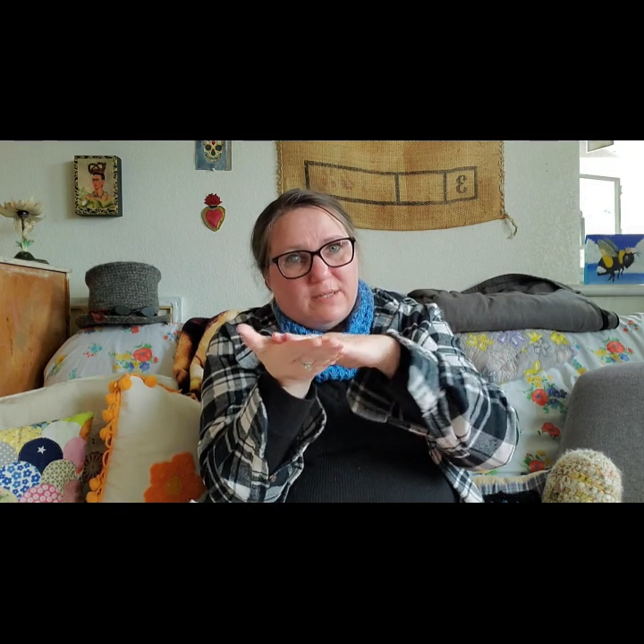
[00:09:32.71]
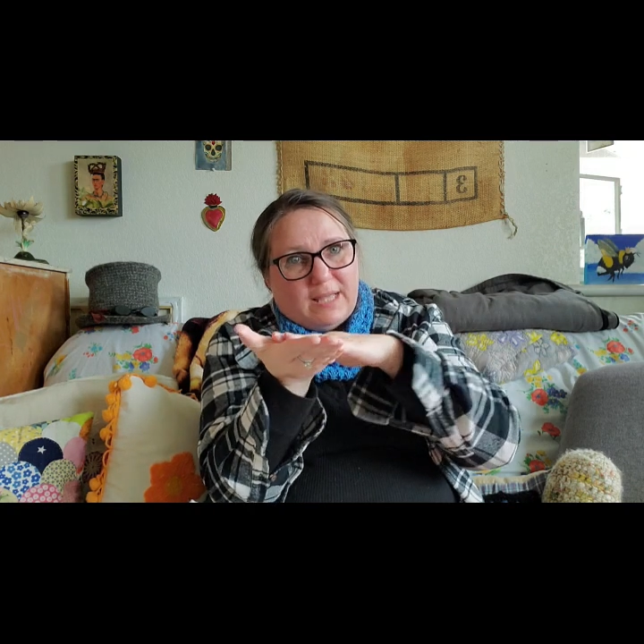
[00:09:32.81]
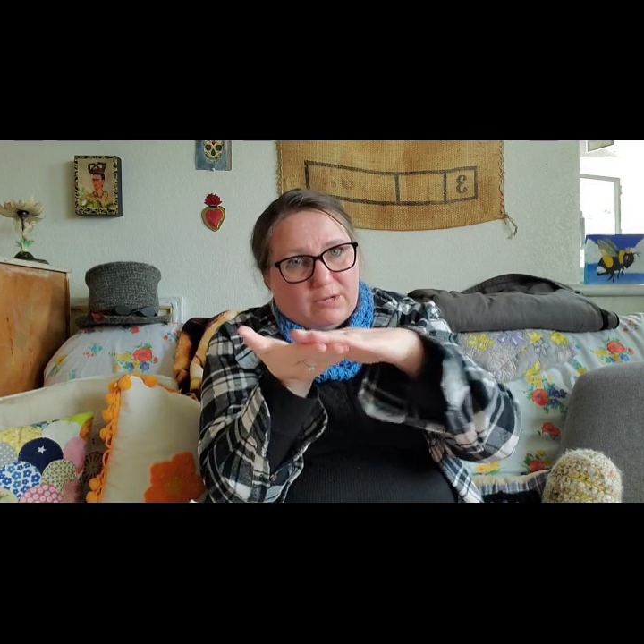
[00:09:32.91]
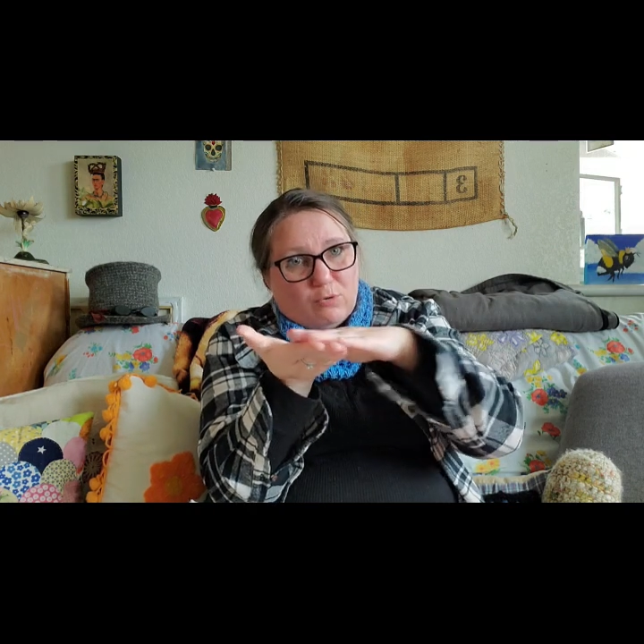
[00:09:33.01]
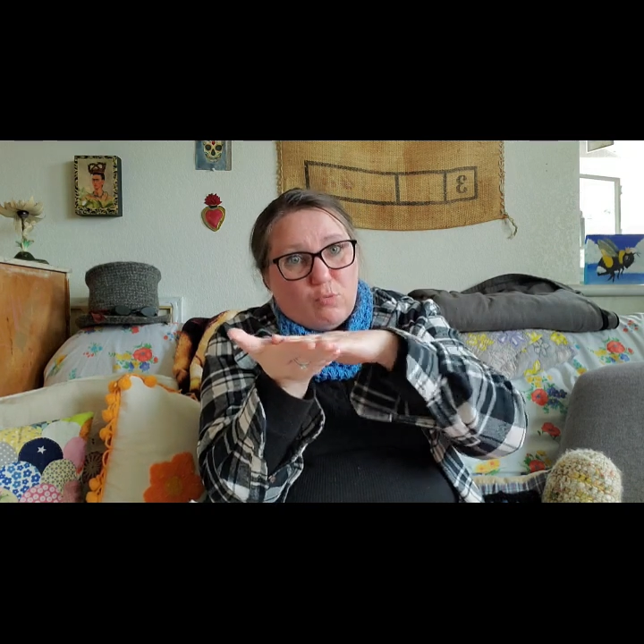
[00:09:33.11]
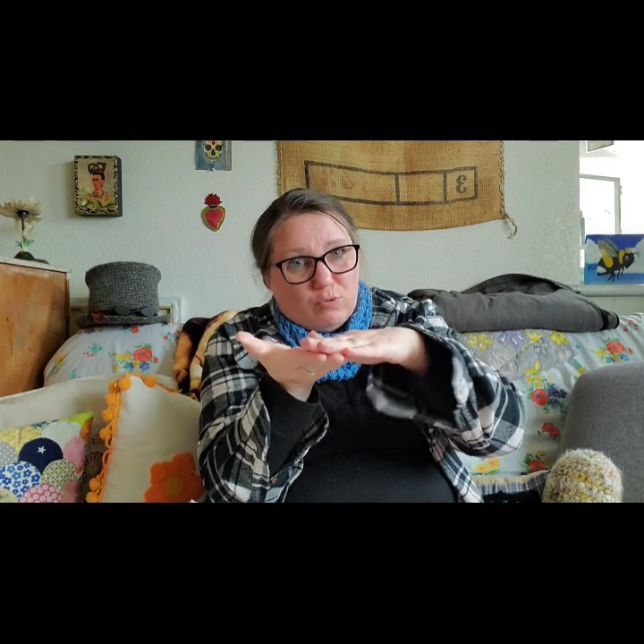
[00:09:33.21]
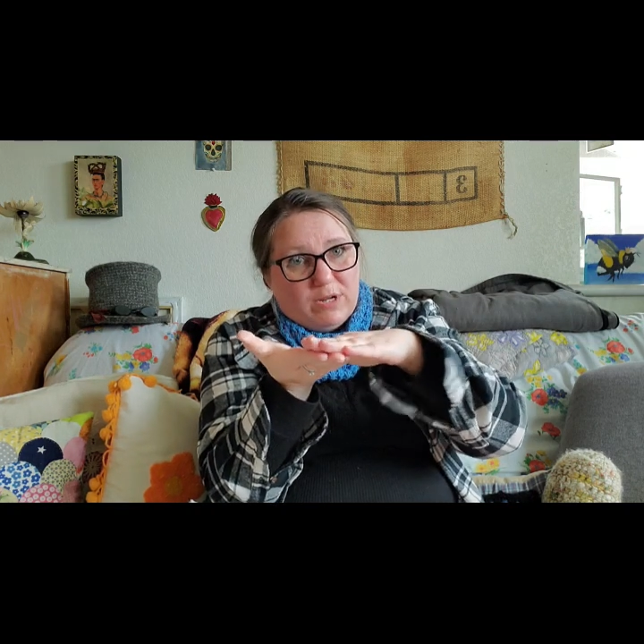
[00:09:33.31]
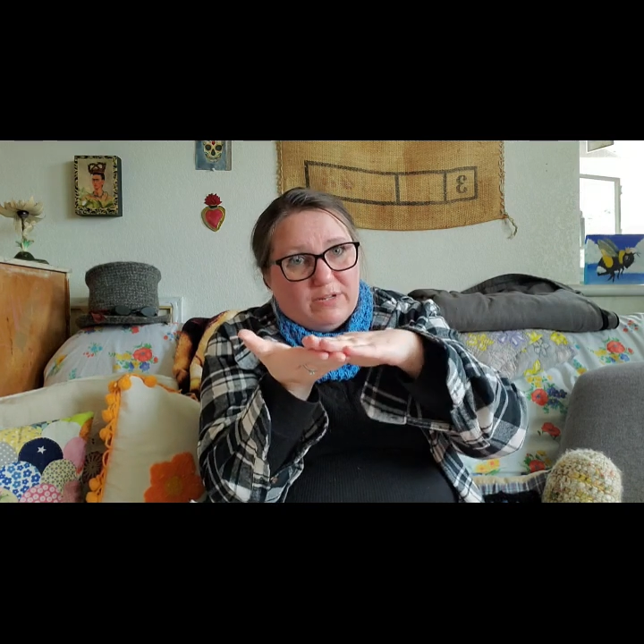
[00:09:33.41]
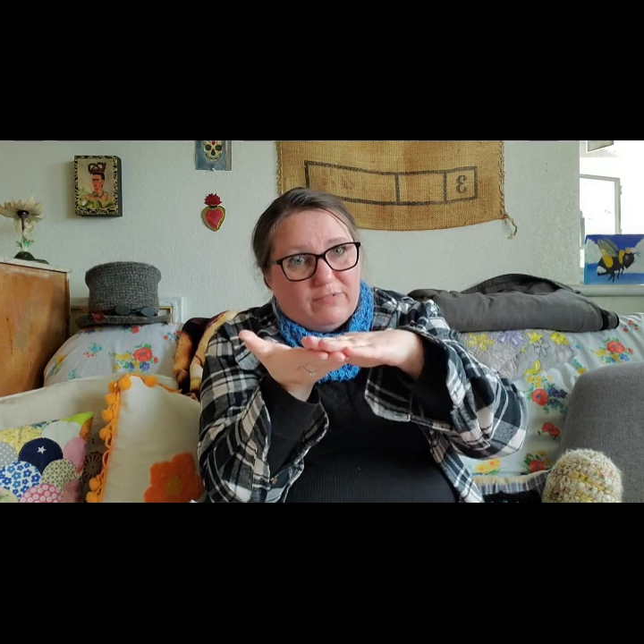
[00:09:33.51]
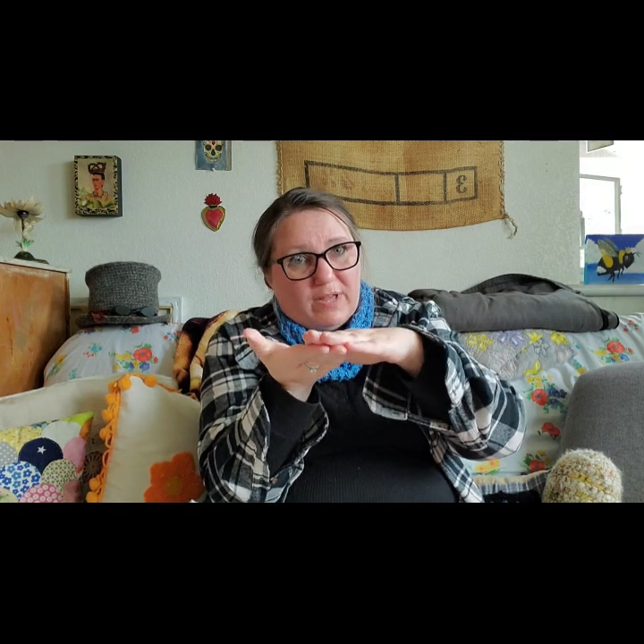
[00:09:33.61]
like
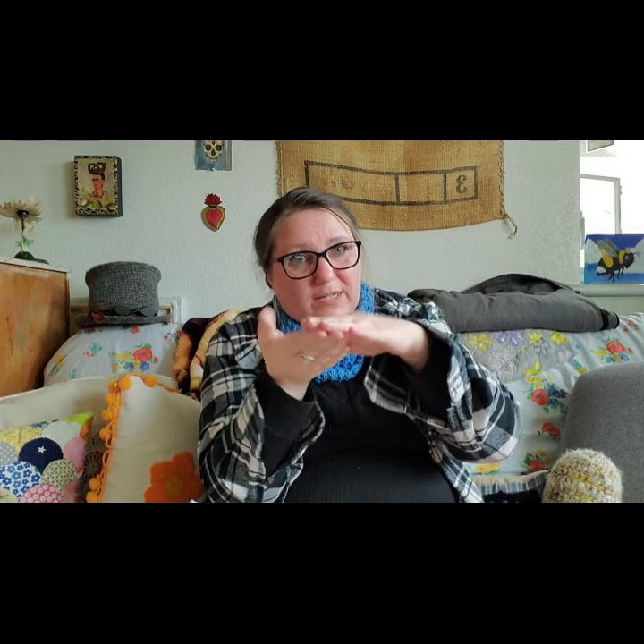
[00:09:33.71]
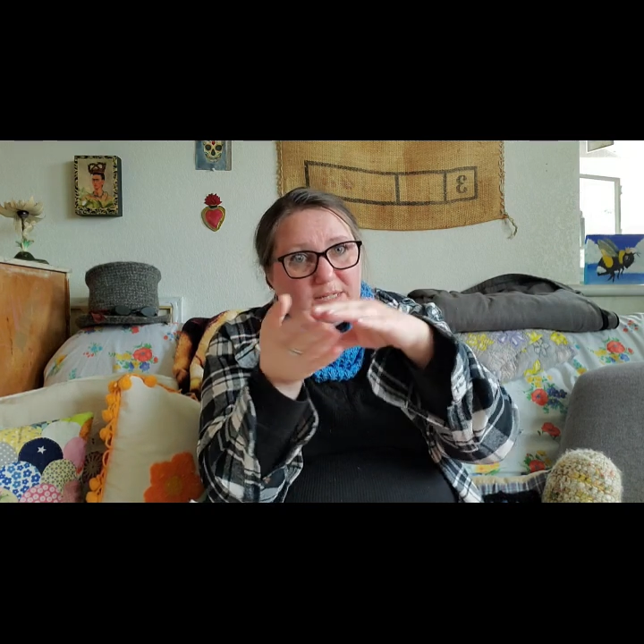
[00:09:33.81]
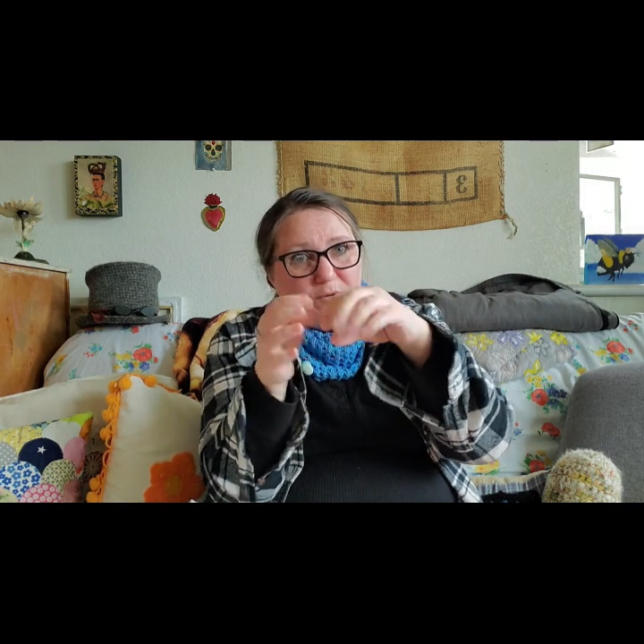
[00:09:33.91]
really flat,